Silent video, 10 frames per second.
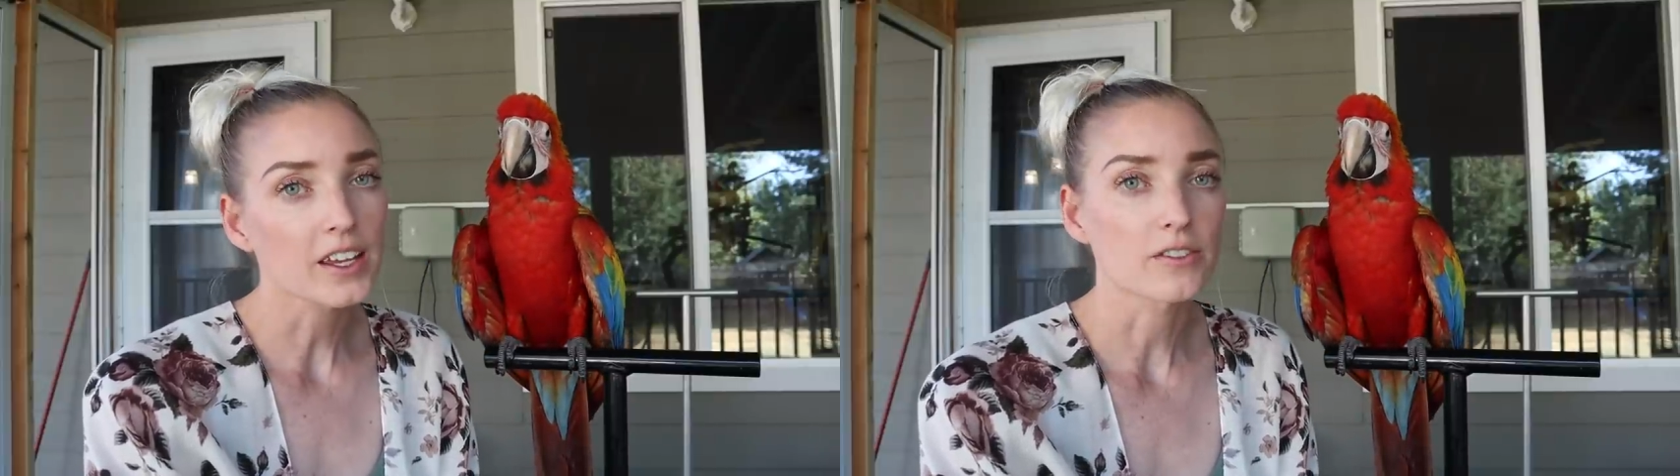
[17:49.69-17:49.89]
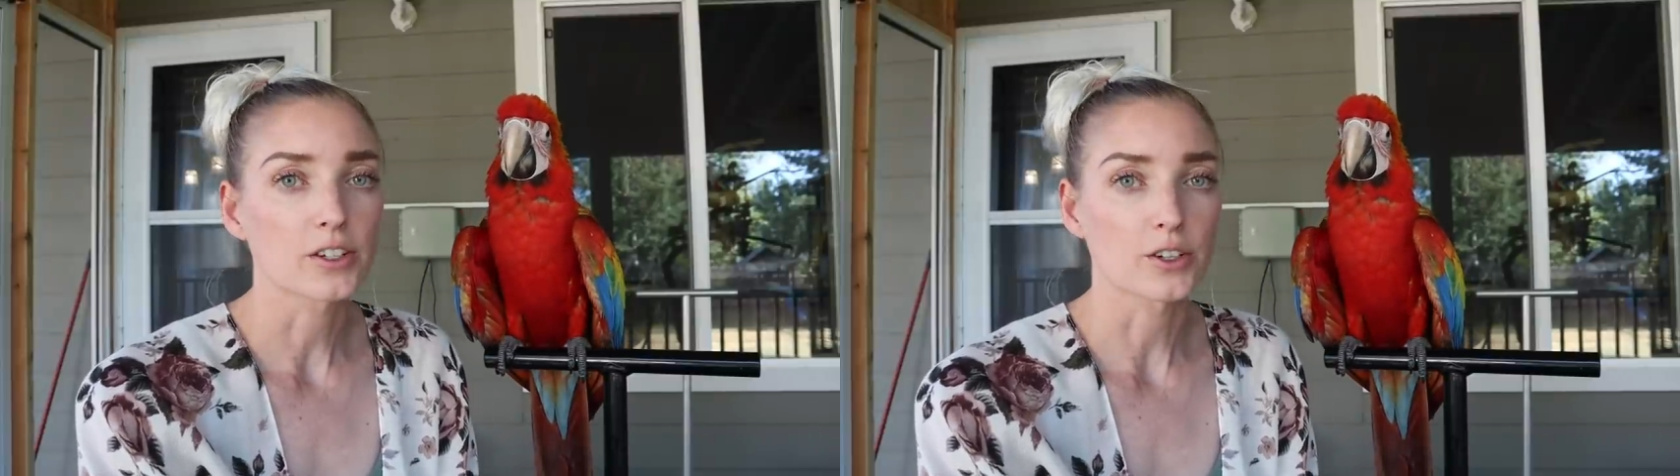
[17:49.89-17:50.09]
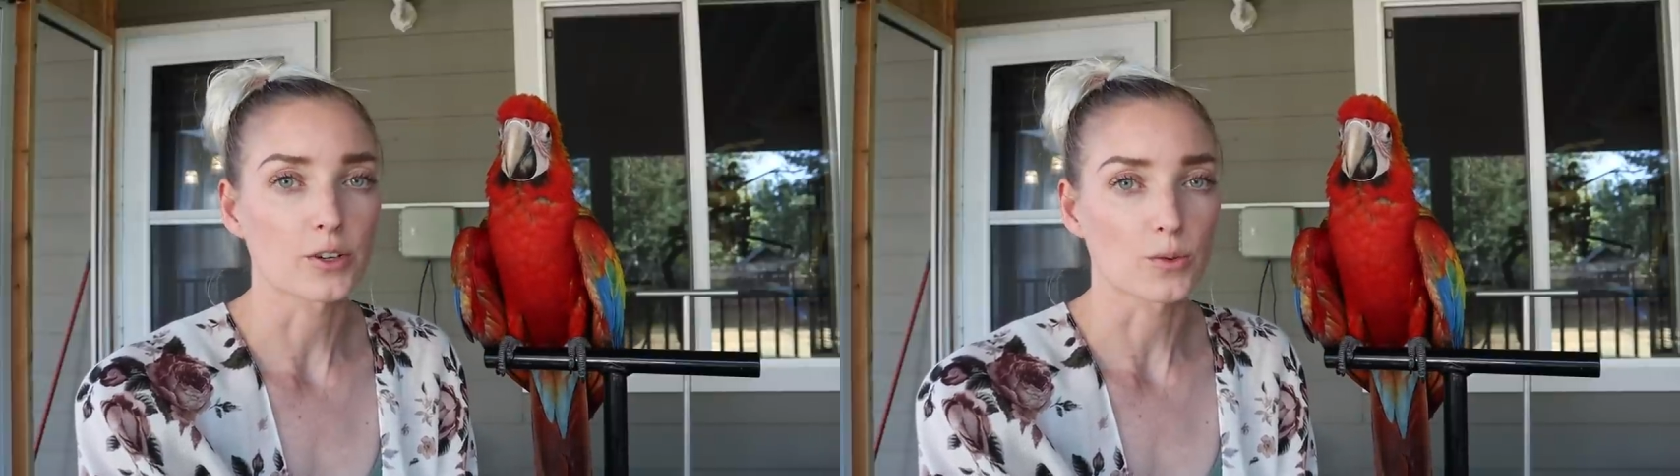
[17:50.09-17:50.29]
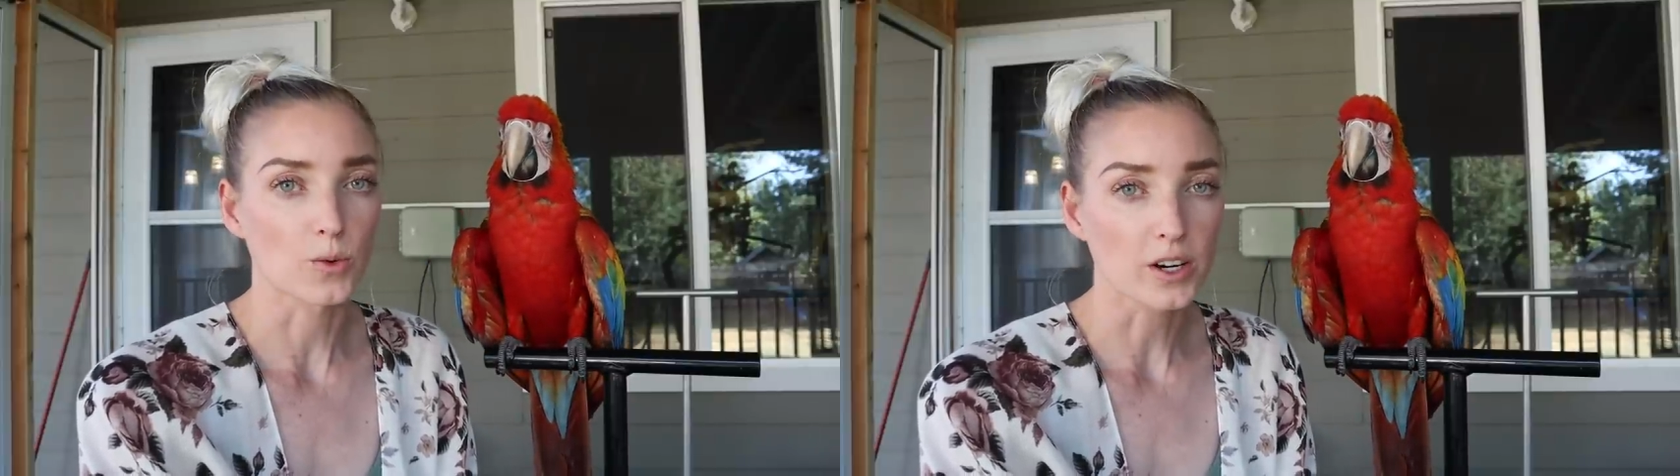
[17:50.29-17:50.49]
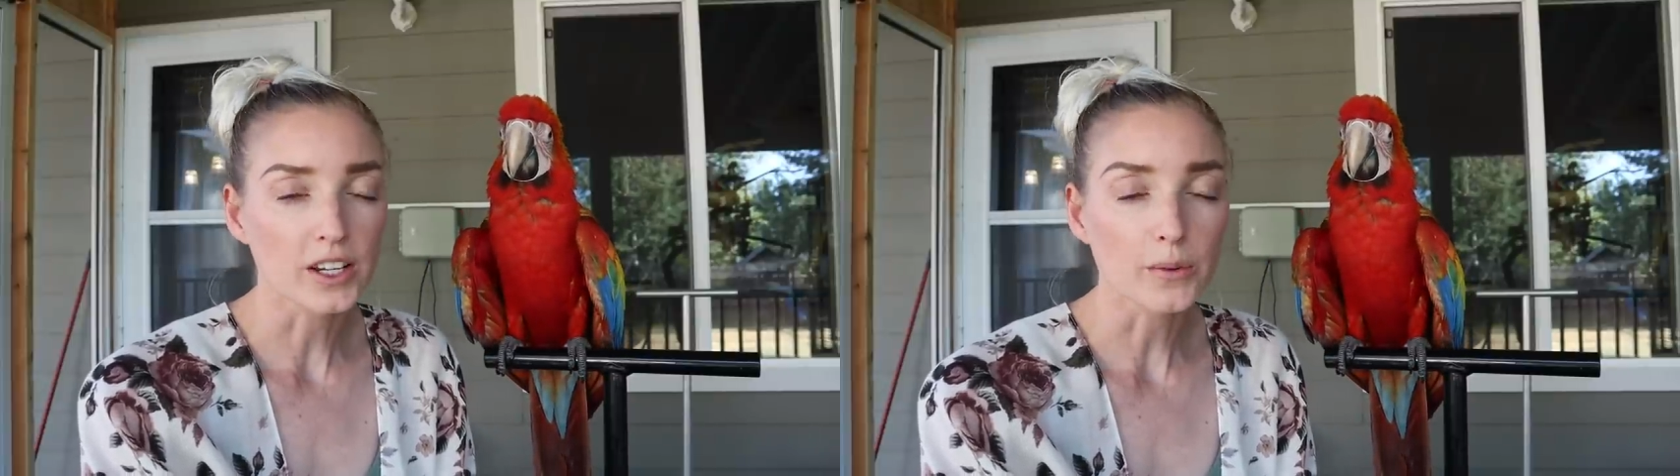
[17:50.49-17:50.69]
if you're
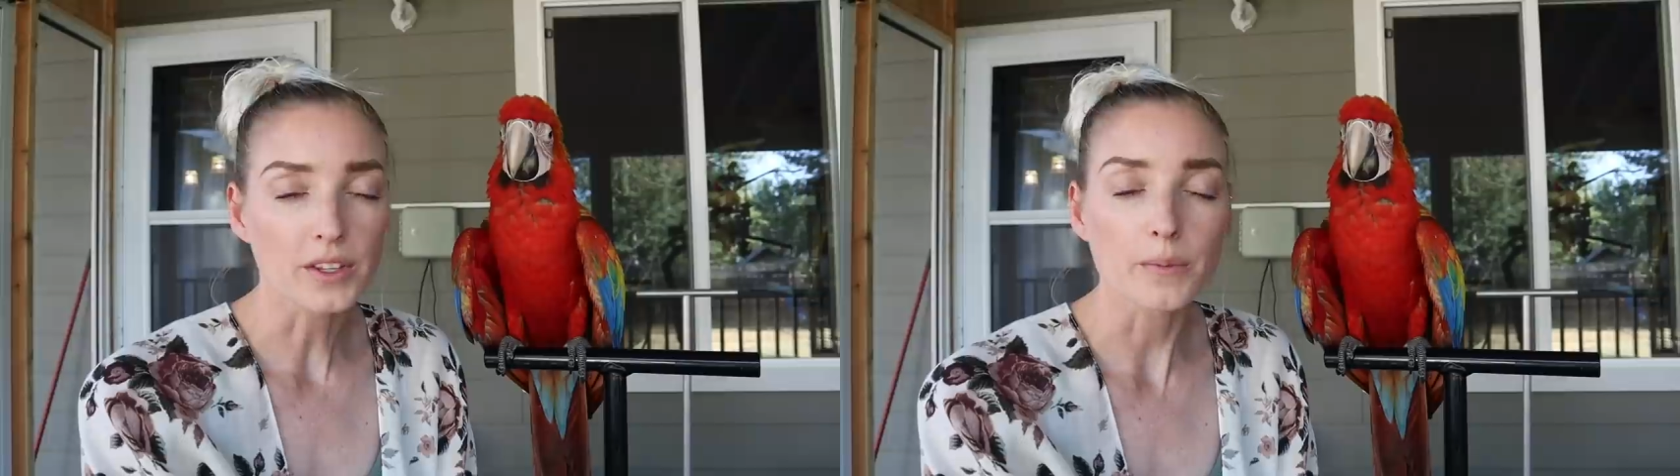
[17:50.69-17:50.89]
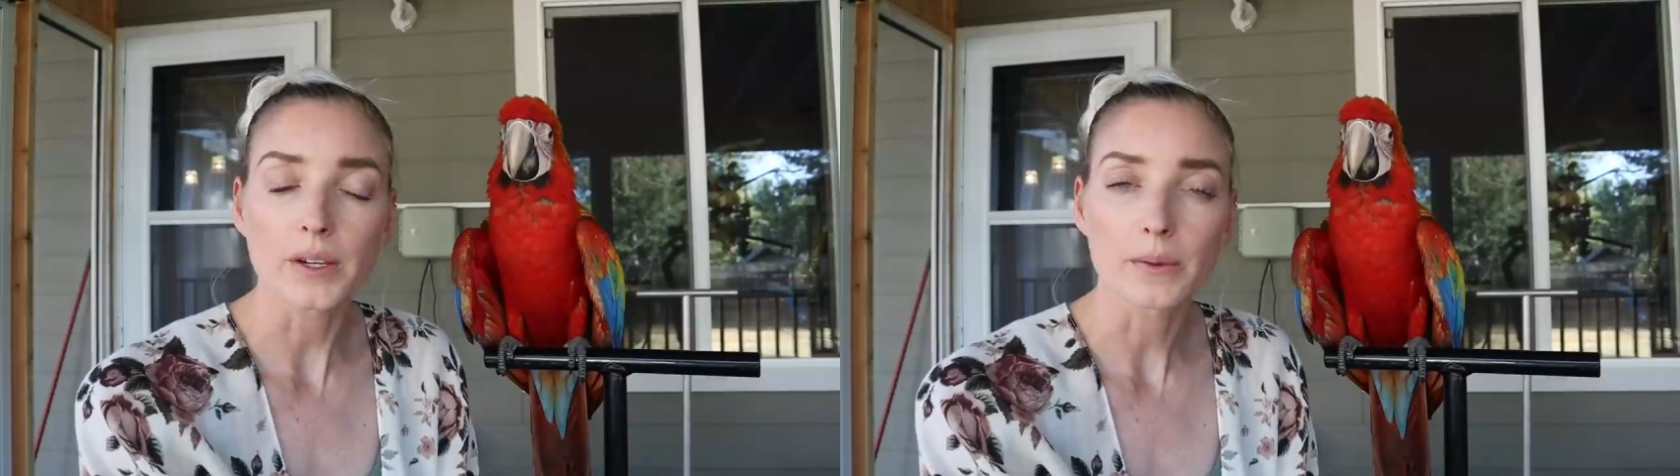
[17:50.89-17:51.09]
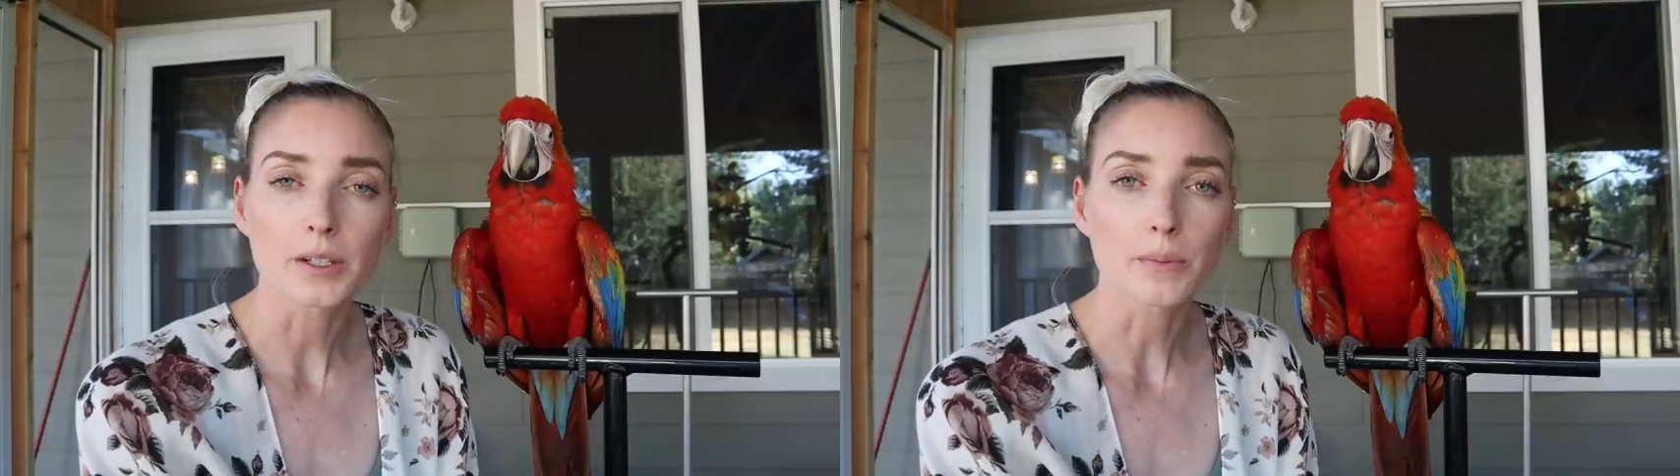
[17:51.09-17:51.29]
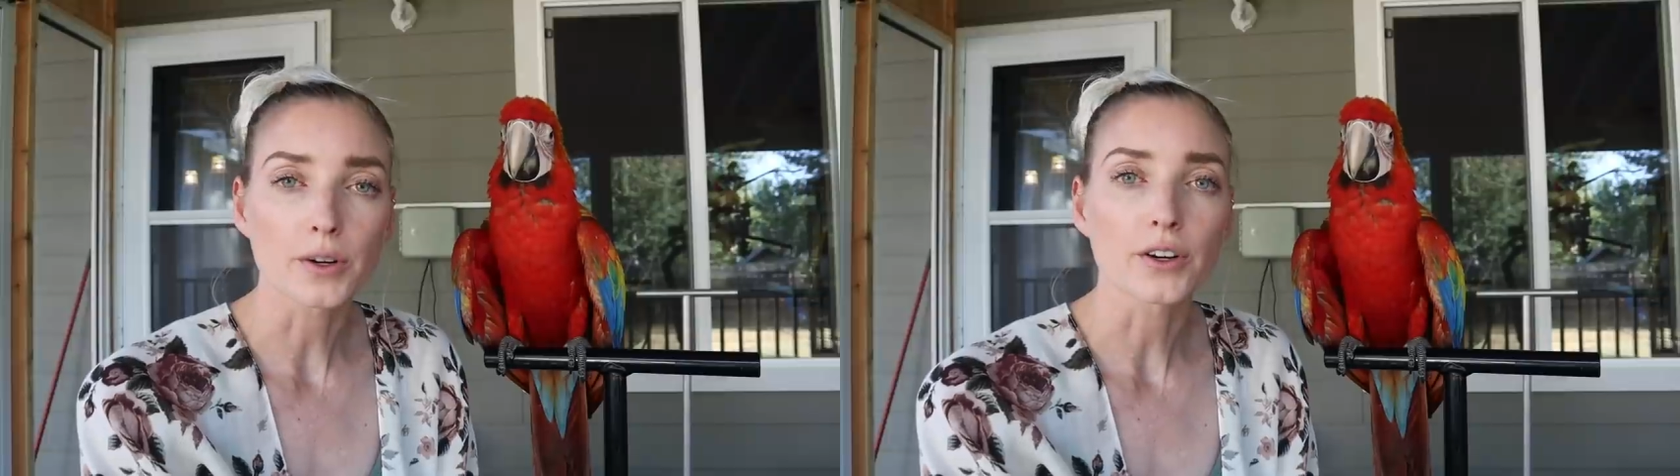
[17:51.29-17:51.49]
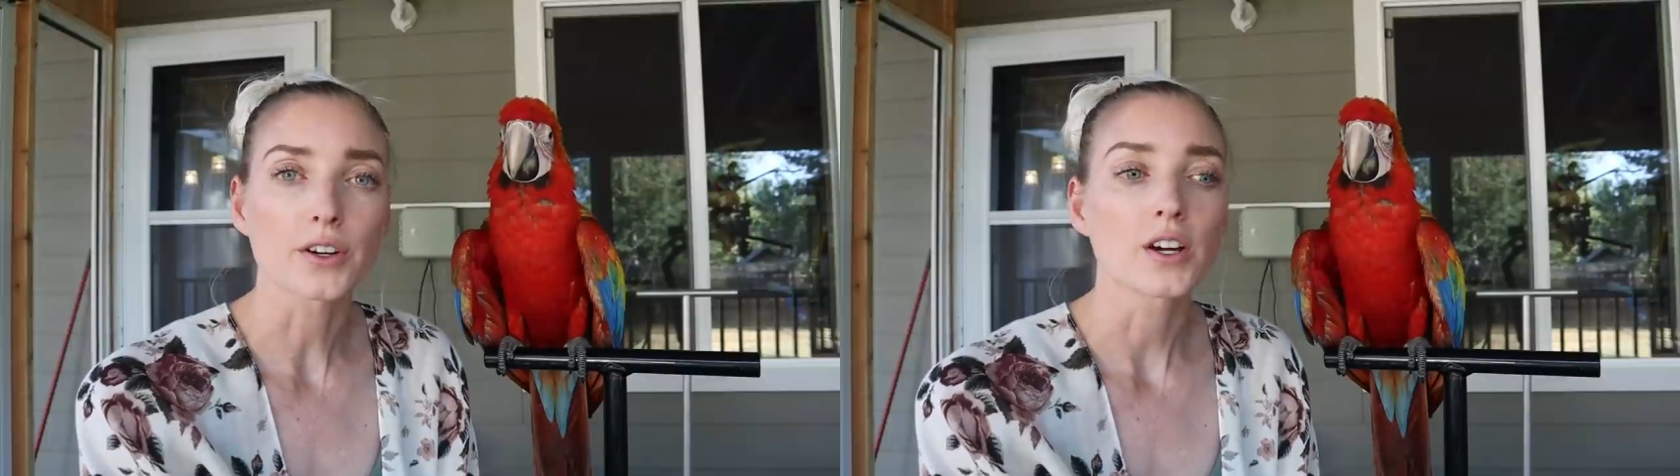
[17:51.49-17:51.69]
working with a baby
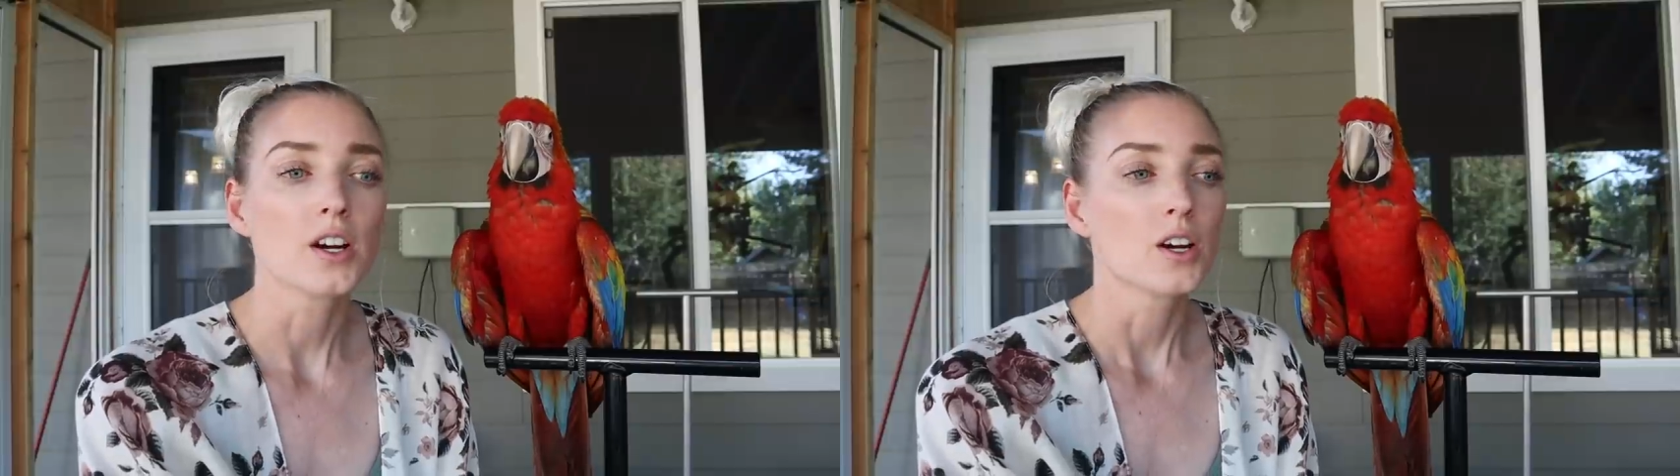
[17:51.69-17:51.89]
bird,